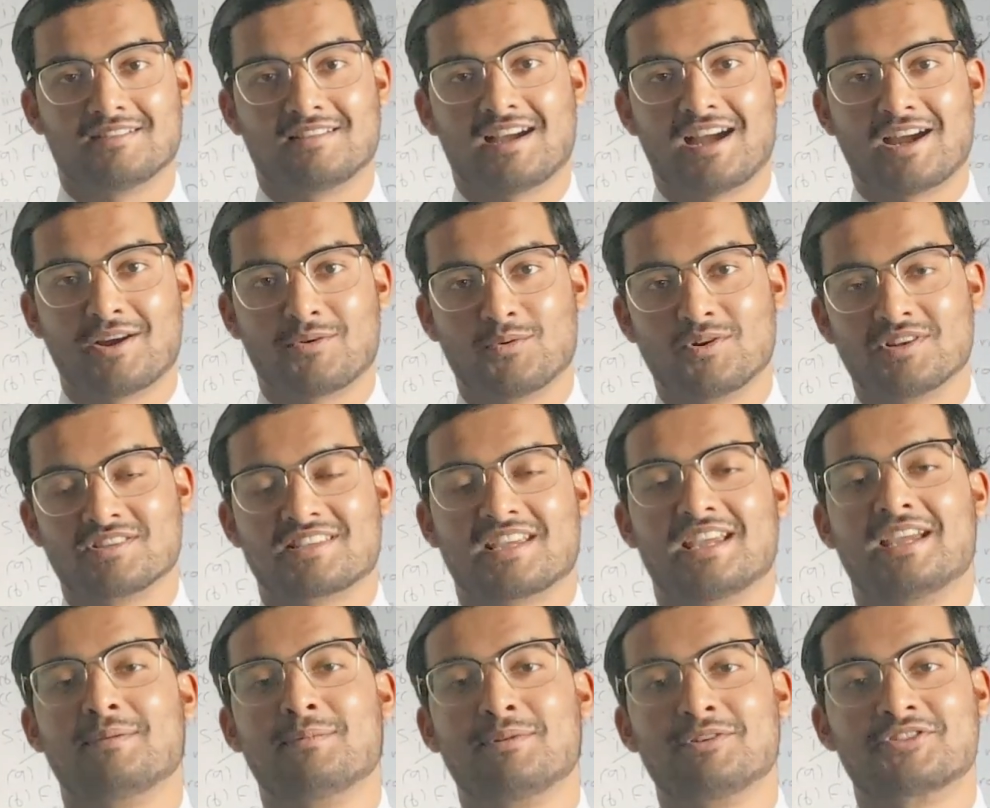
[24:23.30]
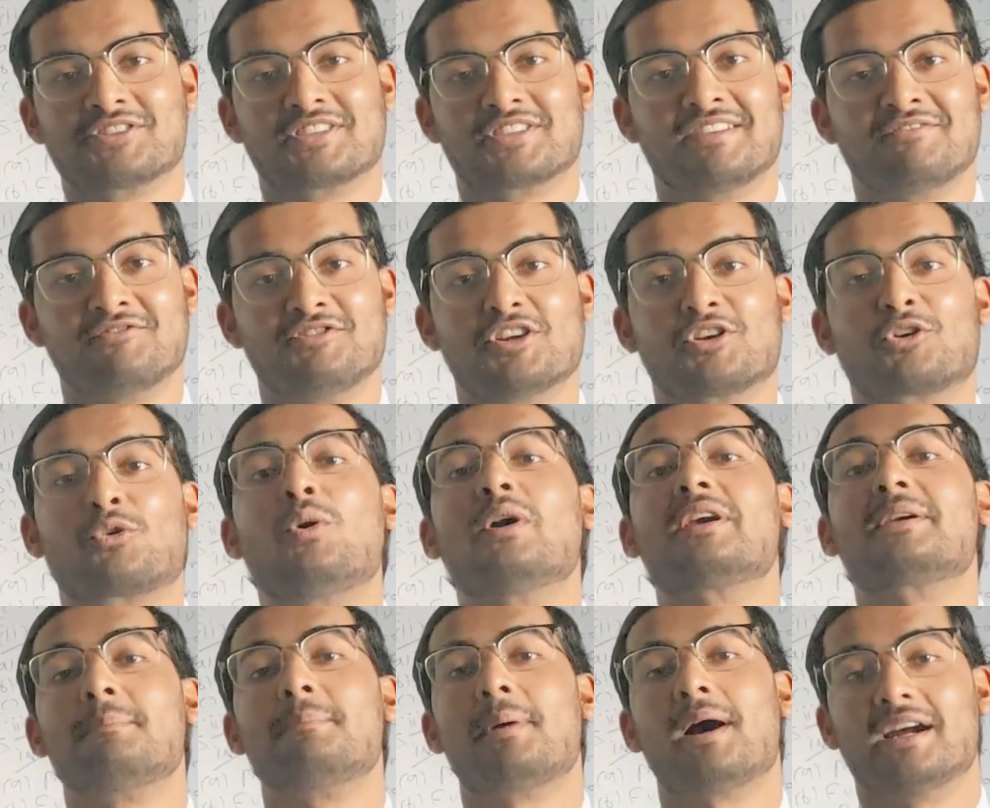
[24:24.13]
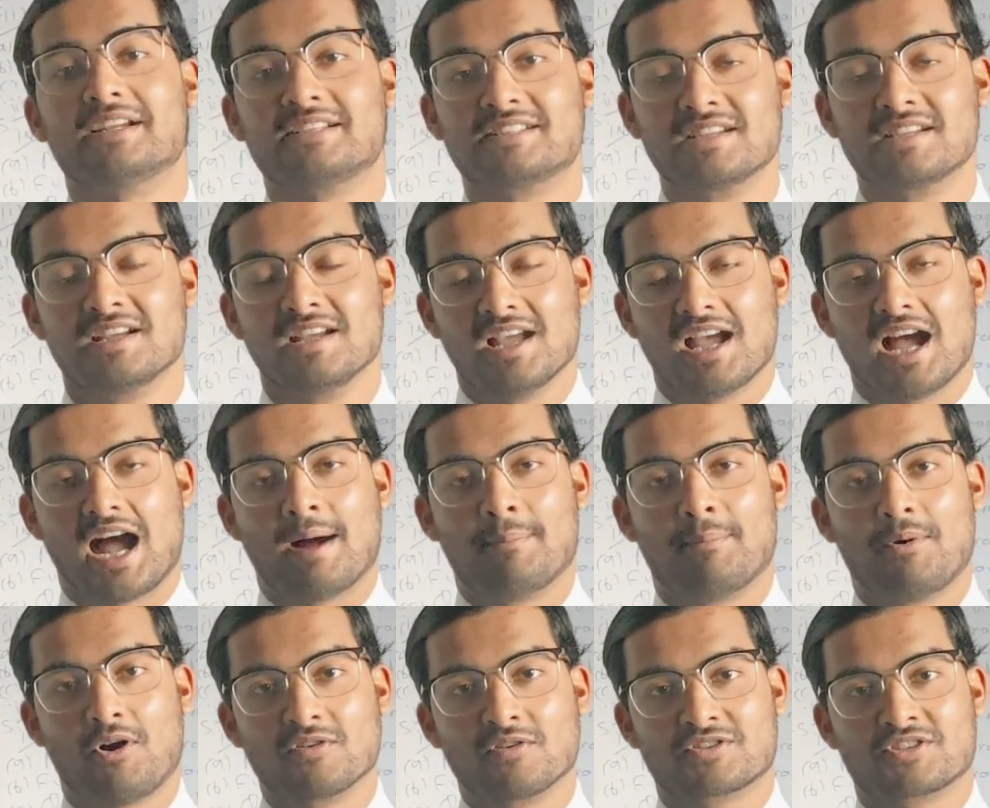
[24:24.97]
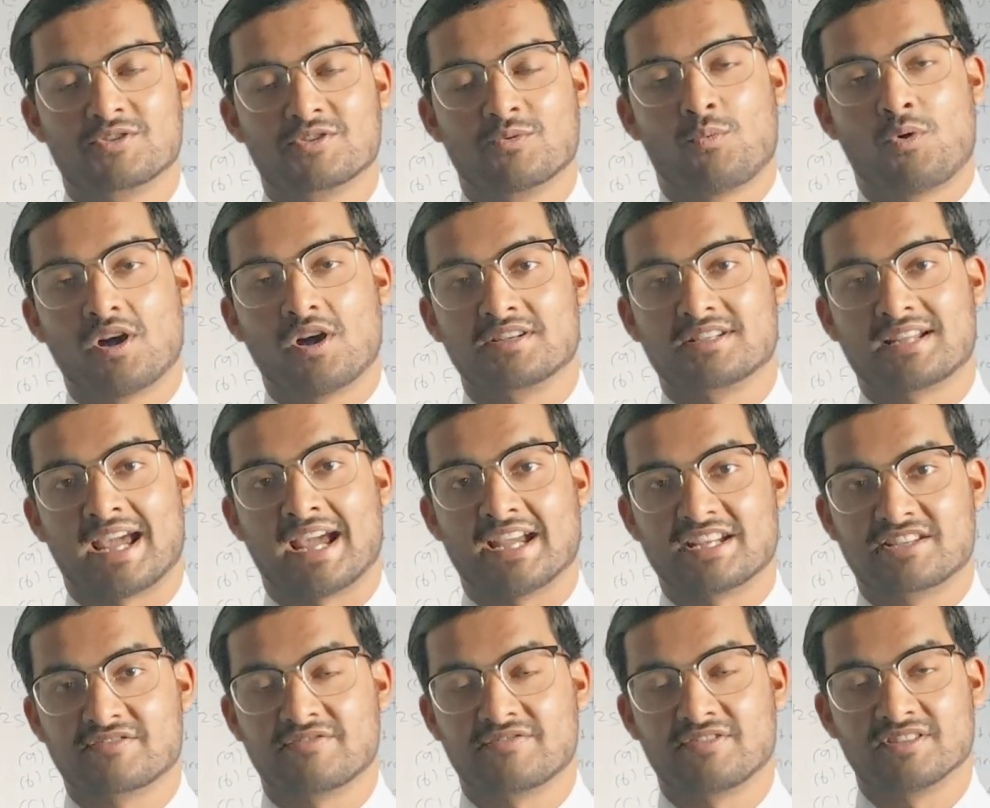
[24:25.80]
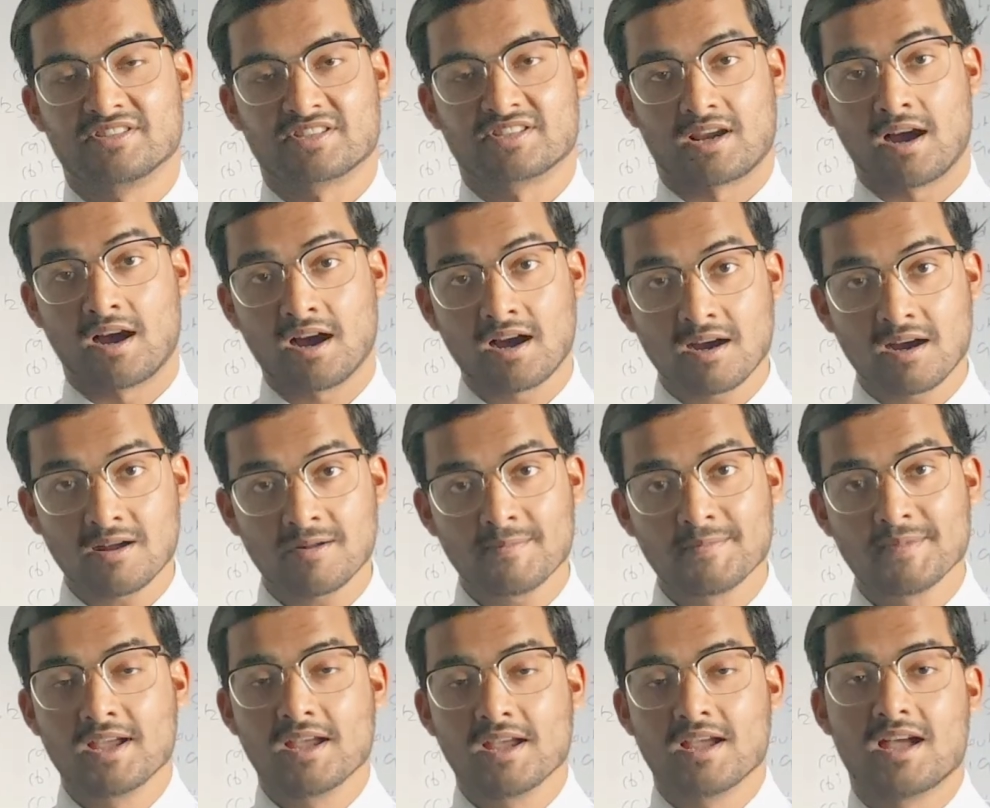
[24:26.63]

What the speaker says: I was able to give you a quick bite about what hedge funds are.